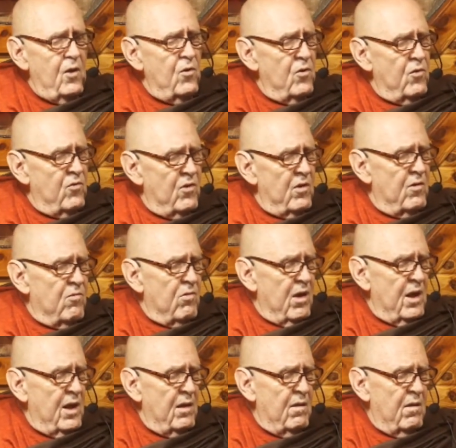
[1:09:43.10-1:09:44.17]
You should
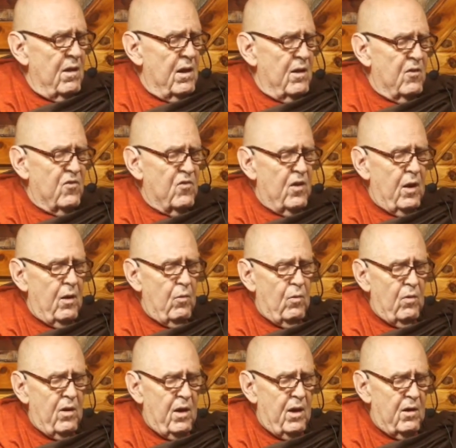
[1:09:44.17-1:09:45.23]
train thus I
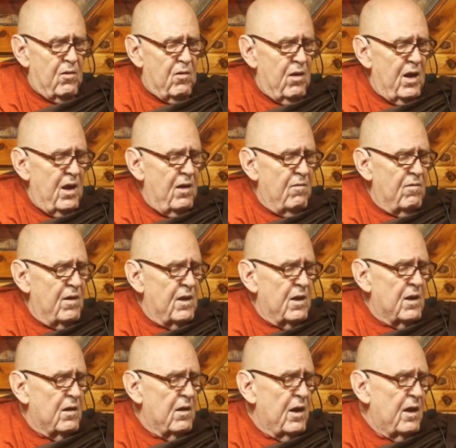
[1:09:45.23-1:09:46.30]
will not crave
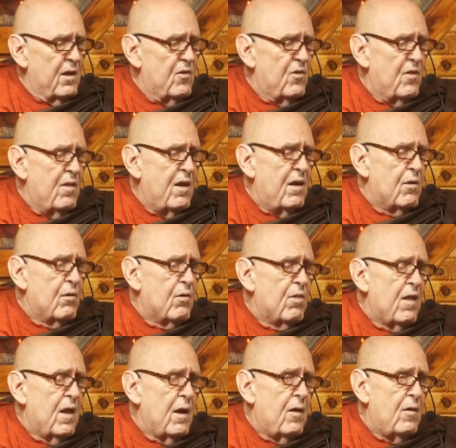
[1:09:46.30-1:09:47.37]
and cling to the
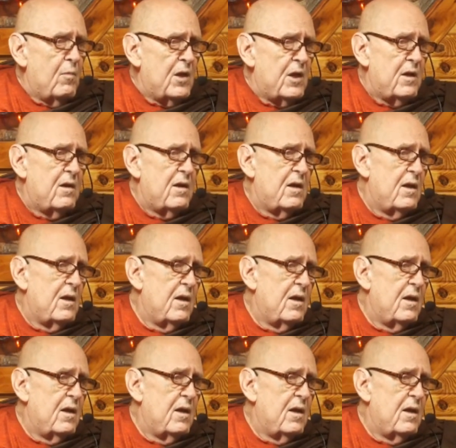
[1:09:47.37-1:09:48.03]
earth element,